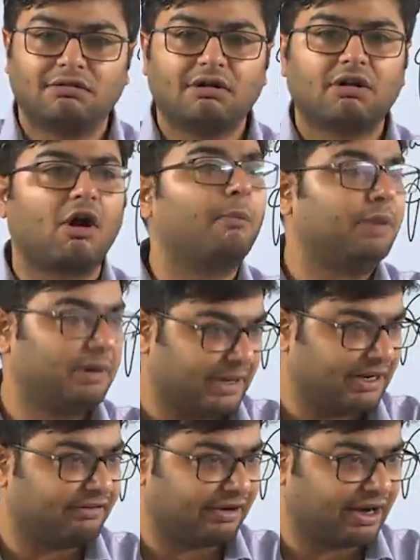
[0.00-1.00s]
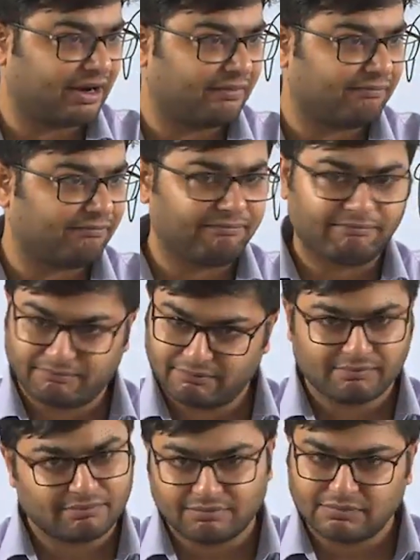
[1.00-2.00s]
complementary,
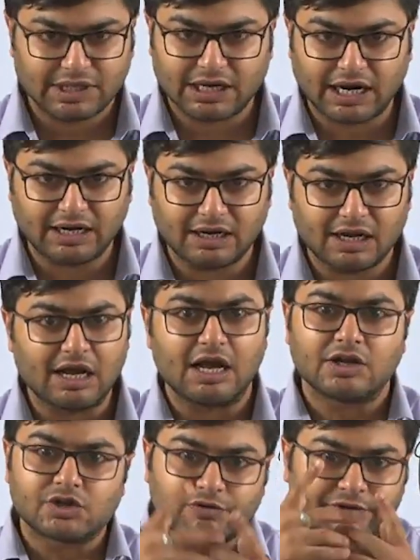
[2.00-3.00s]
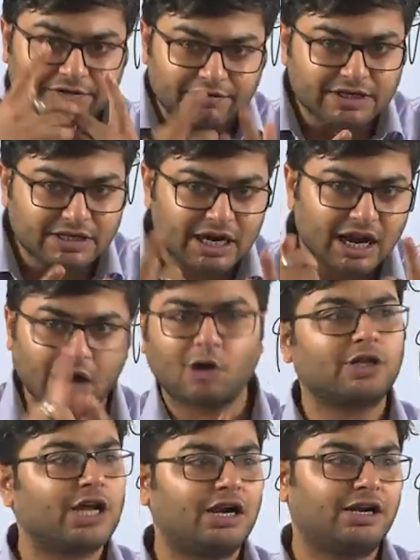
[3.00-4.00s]
right? So when we say how
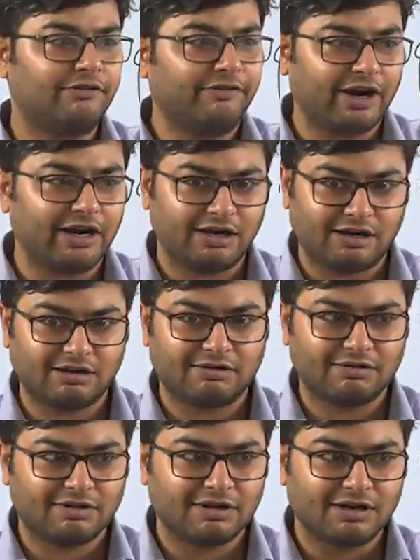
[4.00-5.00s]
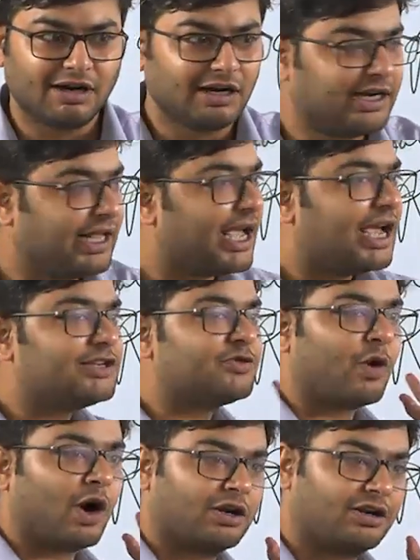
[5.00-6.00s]
they are different, TA is
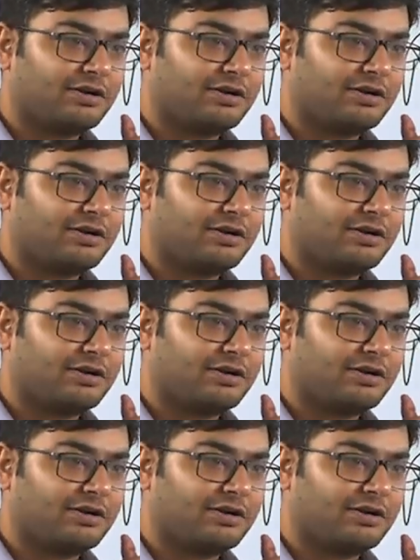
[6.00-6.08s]
what?